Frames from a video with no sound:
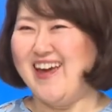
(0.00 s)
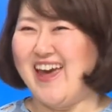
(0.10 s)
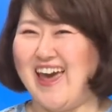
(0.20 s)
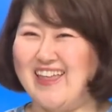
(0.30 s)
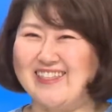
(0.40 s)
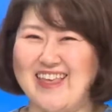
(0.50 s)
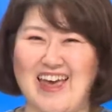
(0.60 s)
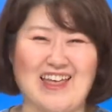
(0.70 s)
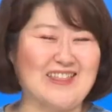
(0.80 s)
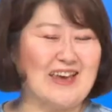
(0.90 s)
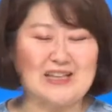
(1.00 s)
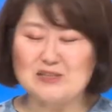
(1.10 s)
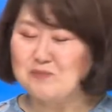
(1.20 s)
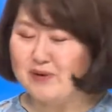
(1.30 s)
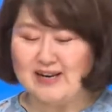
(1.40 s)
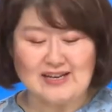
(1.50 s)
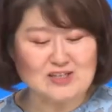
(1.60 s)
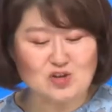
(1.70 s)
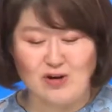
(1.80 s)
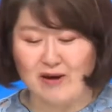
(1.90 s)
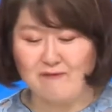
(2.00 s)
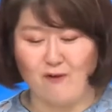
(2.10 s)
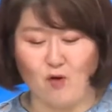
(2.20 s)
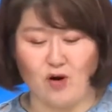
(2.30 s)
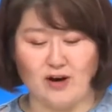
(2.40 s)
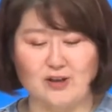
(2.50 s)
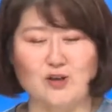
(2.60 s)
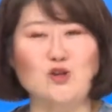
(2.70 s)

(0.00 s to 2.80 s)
And then it's pretty straightforward.